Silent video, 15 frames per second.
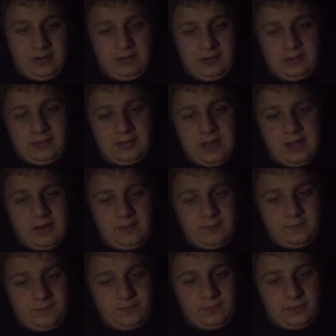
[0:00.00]
is that
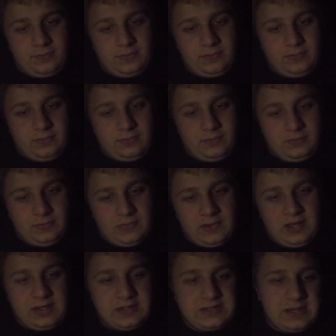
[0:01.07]

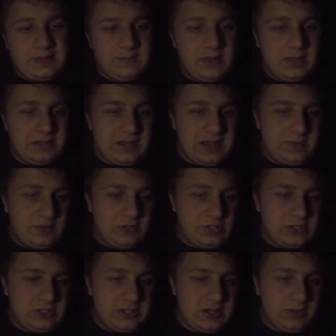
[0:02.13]
he sent me a damaged
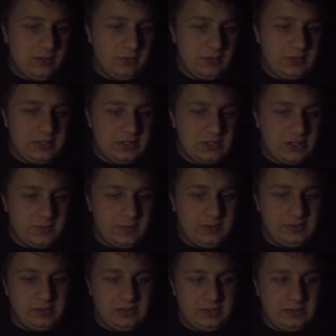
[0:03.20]
shell with the
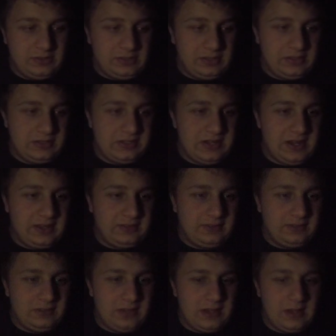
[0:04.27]
Thomas and the
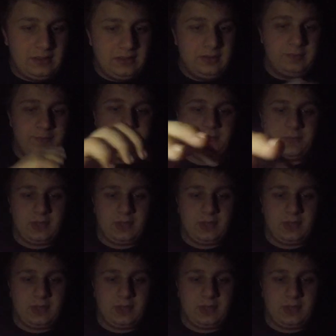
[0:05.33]
chassis and the